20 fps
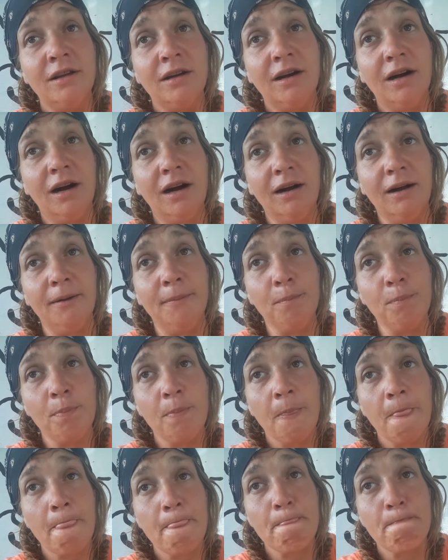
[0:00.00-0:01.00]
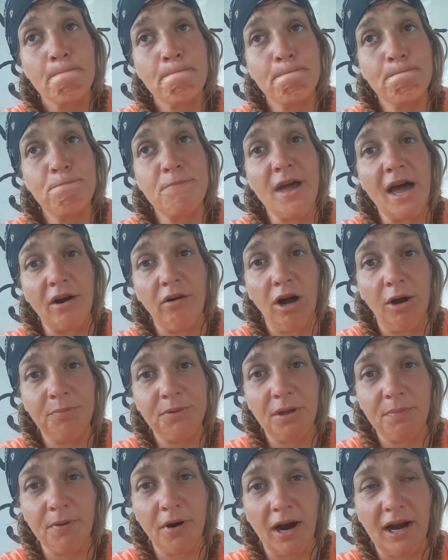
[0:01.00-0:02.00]
that'll help
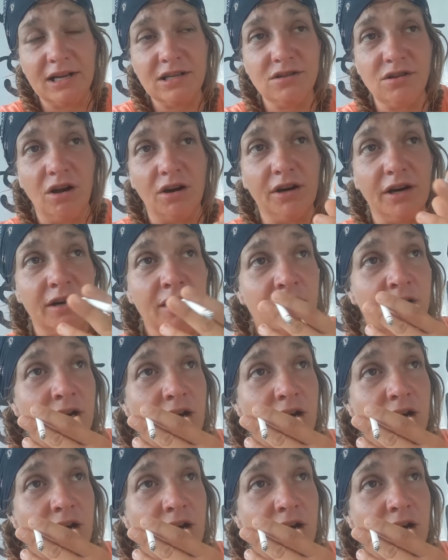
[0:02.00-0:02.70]
keep your ice longer.